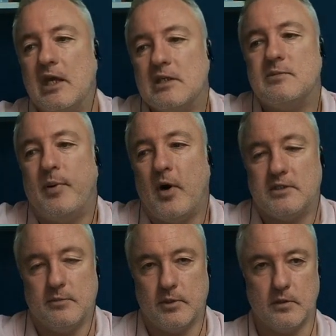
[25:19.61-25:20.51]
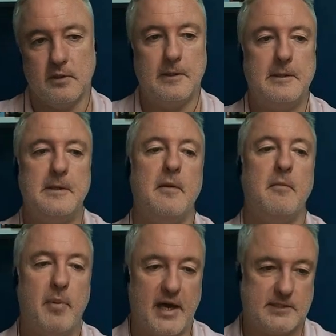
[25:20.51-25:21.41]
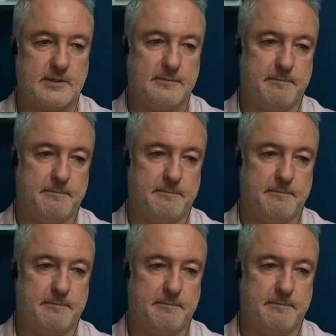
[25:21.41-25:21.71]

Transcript: It is possible. But